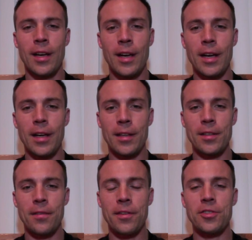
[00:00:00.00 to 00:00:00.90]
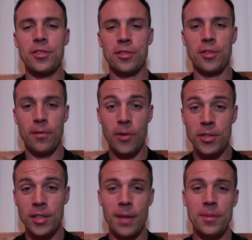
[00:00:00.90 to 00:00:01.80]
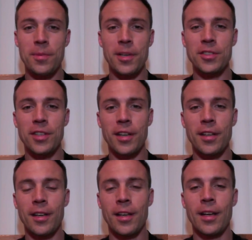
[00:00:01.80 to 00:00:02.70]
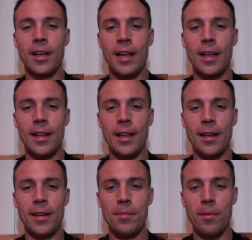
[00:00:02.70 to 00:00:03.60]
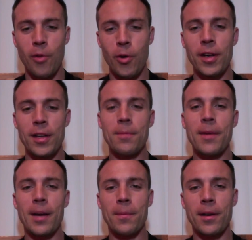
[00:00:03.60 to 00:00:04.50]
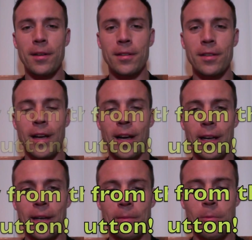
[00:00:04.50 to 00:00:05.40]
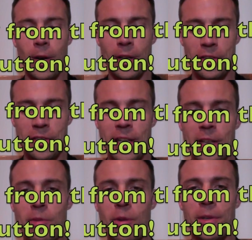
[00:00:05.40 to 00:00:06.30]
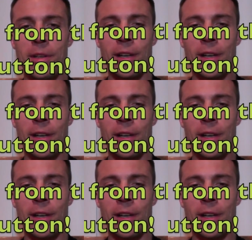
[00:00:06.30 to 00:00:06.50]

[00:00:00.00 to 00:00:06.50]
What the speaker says: And if this is your first time to my site, then before you hit the back button, I want to just take a moment,